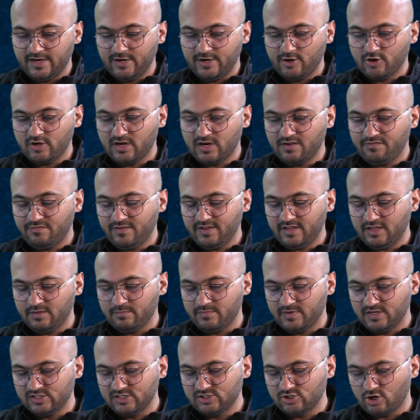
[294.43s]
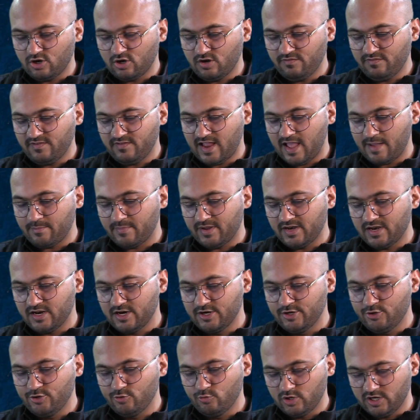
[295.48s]
radiographic image of
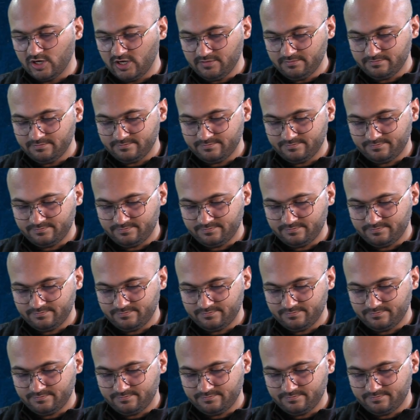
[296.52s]
lamina dura.